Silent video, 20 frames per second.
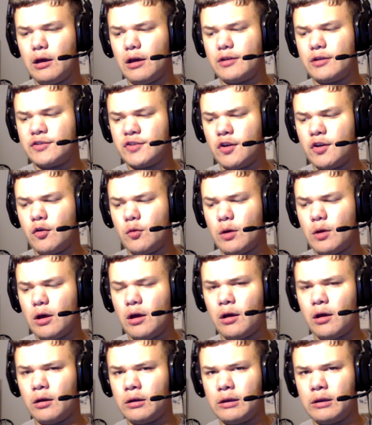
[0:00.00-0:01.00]

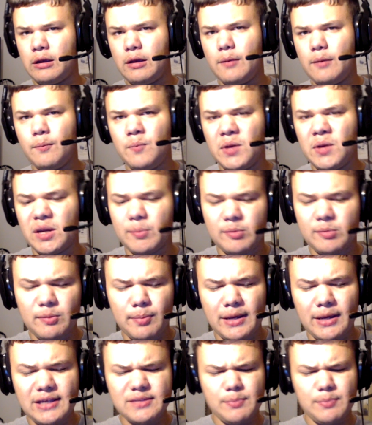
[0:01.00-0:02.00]
So pick up the
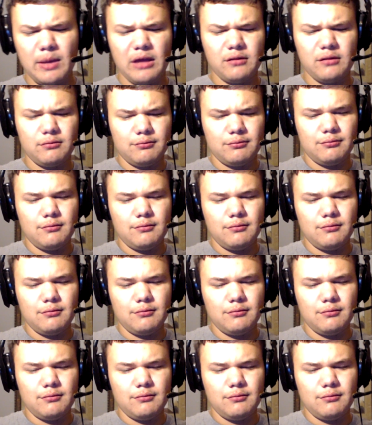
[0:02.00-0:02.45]
pace, man.